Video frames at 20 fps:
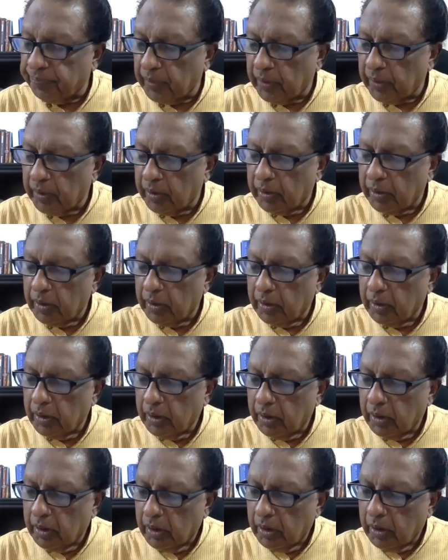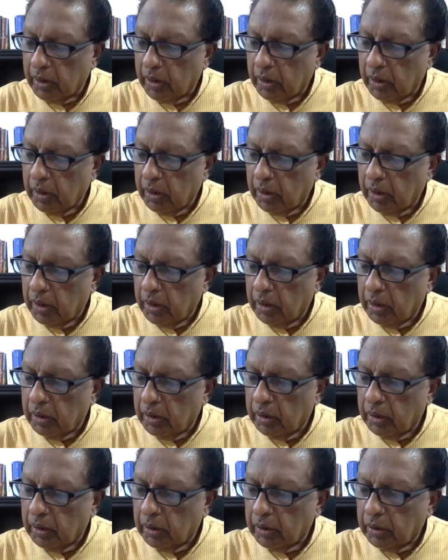
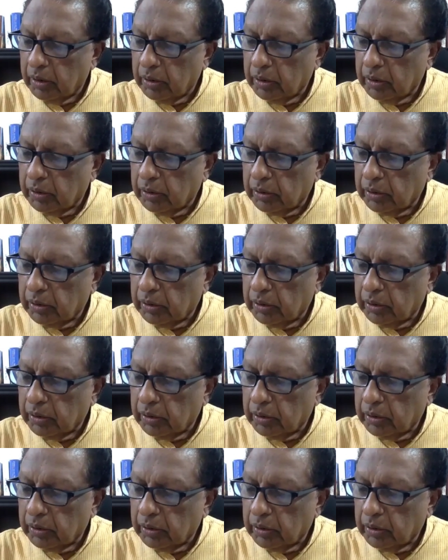Nobody speaks.